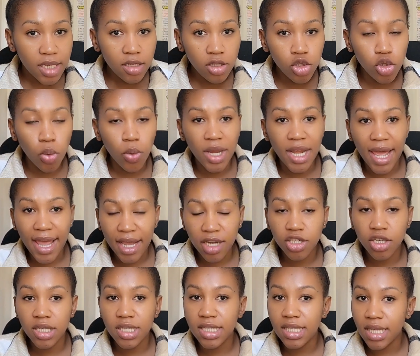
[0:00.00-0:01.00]
to when I
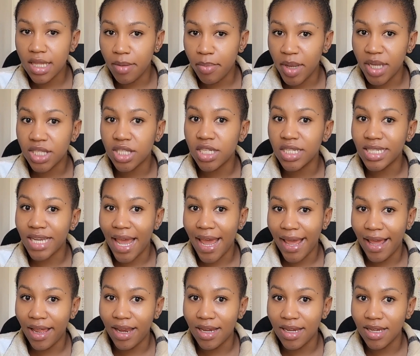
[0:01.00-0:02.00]
actually see the patient,
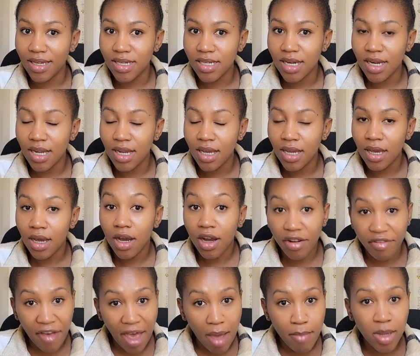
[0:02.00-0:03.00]
and her
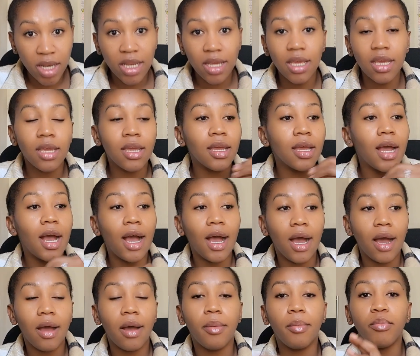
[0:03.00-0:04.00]
family,
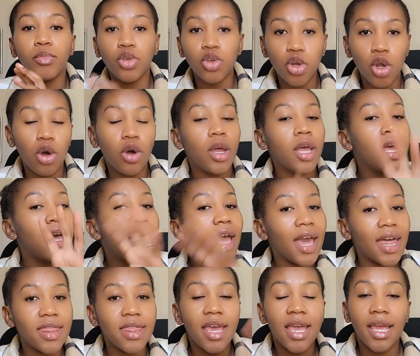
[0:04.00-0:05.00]

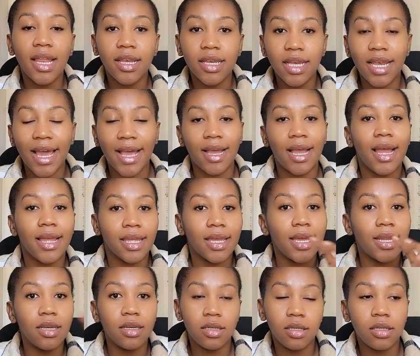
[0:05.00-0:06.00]
and then like I
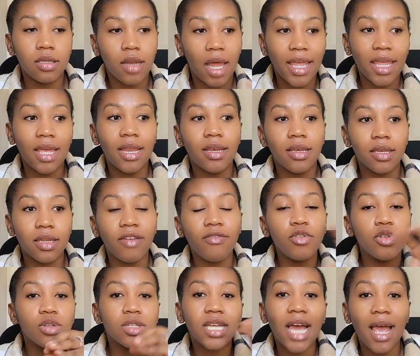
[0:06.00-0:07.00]
can give
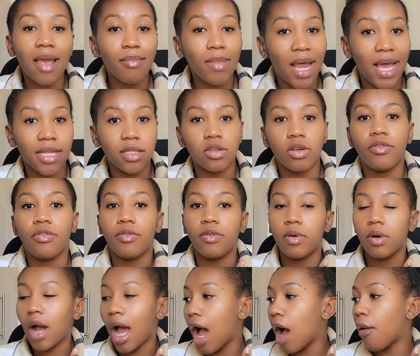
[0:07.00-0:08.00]
you timelines of
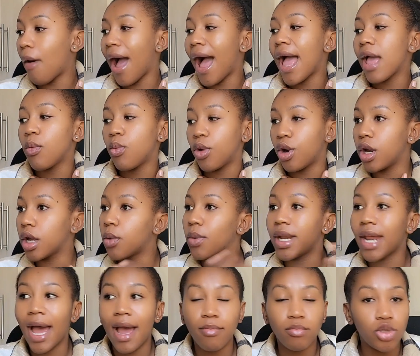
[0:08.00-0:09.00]
how I work,
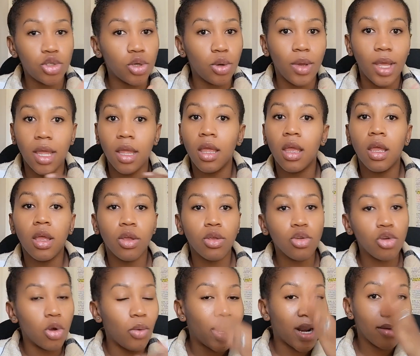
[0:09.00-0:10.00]
what I'm doing,
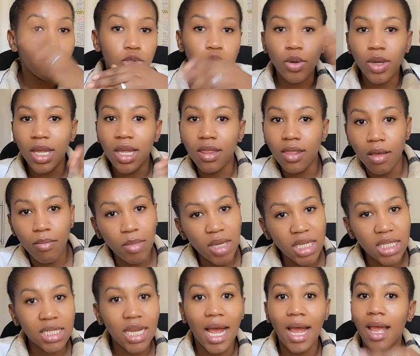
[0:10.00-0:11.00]
what I'm doing in the
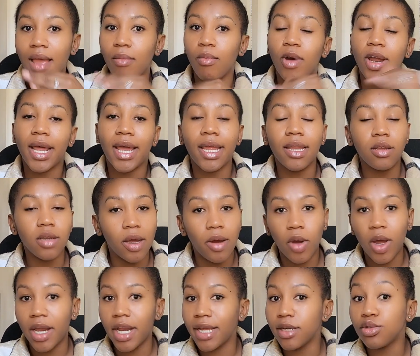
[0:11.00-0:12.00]
meantime, what
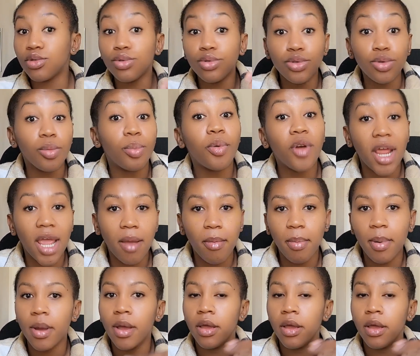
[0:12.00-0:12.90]
I do to prep,